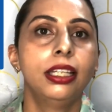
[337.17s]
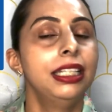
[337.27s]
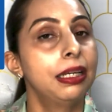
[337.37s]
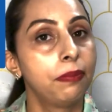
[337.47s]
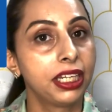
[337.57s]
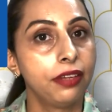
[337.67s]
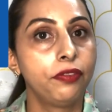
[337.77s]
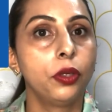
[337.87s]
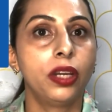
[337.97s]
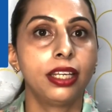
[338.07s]
Let me give
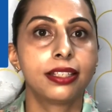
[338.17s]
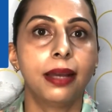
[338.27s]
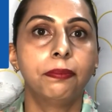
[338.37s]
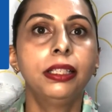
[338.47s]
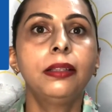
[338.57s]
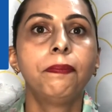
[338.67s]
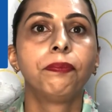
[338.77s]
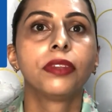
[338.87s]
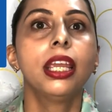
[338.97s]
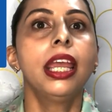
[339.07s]
you an example.
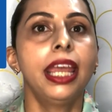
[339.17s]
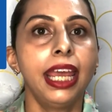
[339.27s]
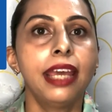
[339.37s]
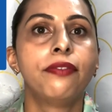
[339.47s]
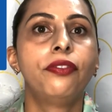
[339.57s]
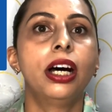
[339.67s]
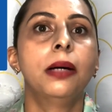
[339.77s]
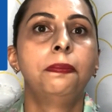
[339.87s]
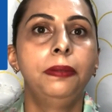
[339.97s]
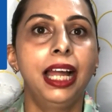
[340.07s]
If a
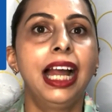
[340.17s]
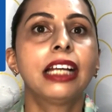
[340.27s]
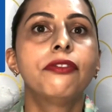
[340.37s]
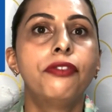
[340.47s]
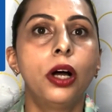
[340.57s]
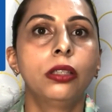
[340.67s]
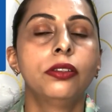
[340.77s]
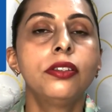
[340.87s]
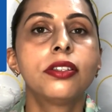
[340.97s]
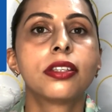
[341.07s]
blank
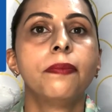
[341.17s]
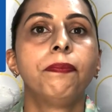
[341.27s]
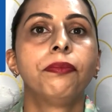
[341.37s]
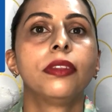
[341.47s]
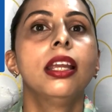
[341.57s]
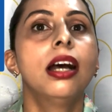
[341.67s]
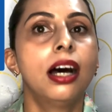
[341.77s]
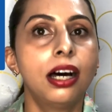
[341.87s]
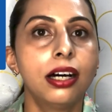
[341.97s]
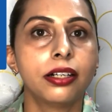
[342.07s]
follows,
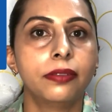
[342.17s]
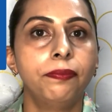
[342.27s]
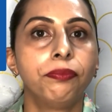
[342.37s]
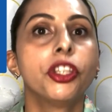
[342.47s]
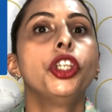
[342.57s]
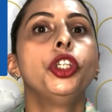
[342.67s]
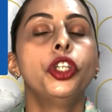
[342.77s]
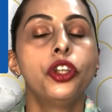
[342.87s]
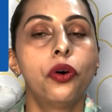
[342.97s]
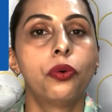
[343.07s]
you
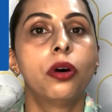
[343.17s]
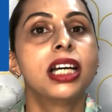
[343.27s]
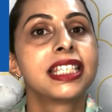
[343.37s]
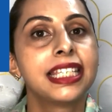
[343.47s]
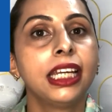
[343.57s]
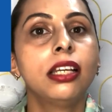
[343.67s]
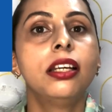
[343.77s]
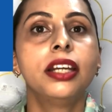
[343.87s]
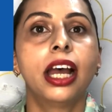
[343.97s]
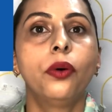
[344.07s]
know a singular
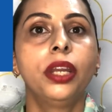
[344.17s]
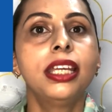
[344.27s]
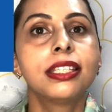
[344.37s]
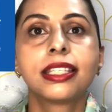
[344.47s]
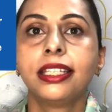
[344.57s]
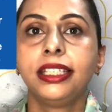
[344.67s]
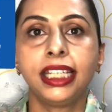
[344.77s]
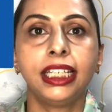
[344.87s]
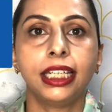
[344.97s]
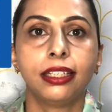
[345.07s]
noun is
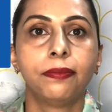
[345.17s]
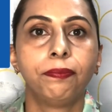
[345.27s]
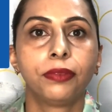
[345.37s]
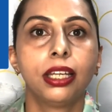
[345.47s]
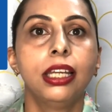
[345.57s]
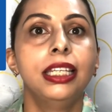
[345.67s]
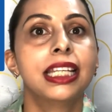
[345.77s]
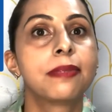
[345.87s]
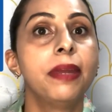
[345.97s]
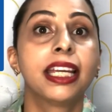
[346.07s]
needed.
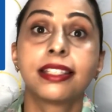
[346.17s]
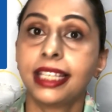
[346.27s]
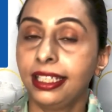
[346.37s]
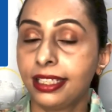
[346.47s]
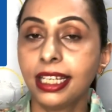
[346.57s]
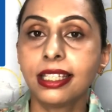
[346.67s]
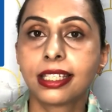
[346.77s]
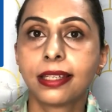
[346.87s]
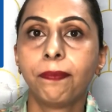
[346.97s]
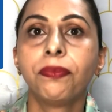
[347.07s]
Let's make a sentence.
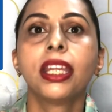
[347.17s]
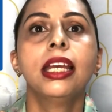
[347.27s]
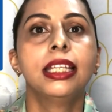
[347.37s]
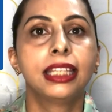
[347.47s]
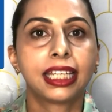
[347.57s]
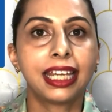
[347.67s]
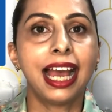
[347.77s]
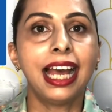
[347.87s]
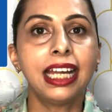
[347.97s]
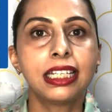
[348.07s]
The
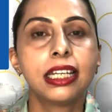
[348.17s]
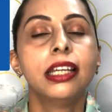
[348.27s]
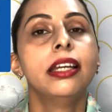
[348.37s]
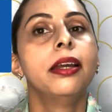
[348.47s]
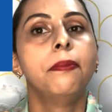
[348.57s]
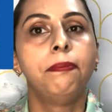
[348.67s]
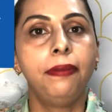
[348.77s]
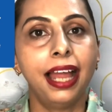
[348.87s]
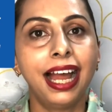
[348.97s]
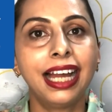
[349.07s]
cat
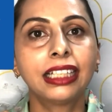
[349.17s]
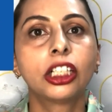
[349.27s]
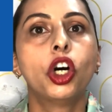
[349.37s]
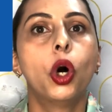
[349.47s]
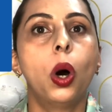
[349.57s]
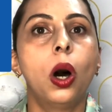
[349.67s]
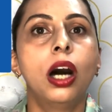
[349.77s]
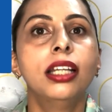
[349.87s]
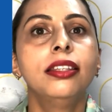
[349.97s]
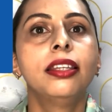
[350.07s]
blank
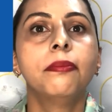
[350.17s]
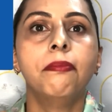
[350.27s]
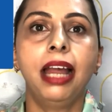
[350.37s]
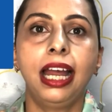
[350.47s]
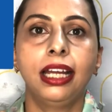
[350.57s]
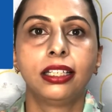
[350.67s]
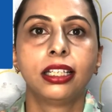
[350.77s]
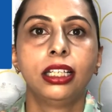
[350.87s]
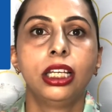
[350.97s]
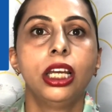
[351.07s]
on the mat.
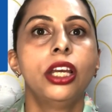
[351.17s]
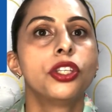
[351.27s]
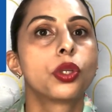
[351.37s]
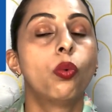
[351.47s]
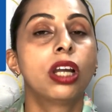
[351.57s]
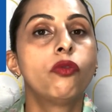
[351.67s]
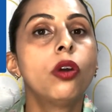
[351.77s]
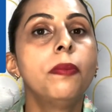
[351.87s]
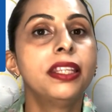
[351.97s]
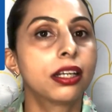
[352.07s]
So what would
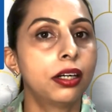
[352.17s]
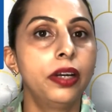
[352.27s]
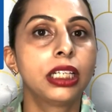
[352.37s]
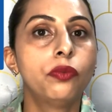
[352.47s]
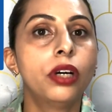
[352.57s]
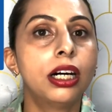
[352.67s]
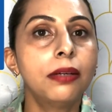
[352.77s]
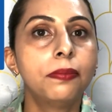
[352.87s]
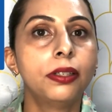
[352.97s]
be the correct verb?